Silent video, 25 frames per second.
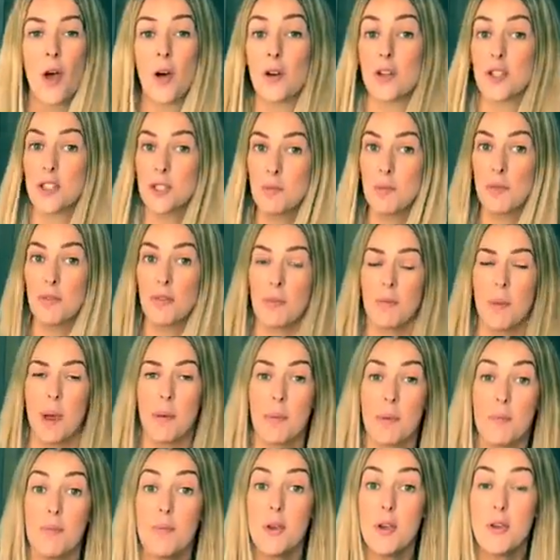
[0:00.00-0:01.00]
Some of you might
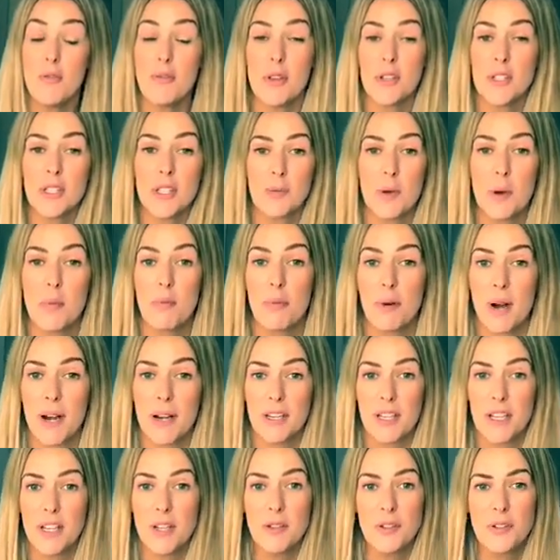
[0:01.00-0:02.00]
be moving to a
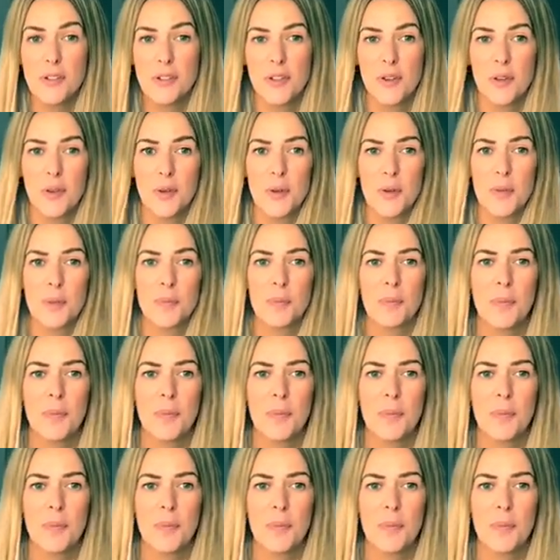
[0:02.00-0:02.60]
brand new school,